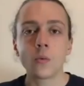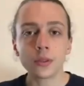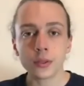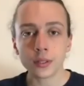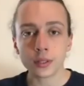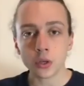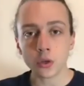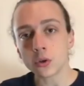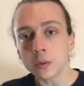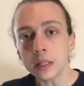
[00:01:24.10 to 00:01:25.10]
What this
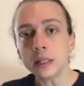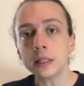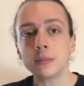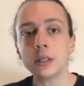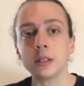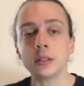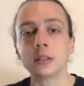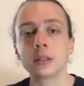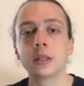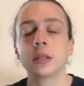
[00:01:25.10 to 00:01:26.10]
concretely
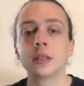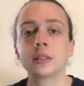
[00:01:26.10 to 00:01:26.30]
means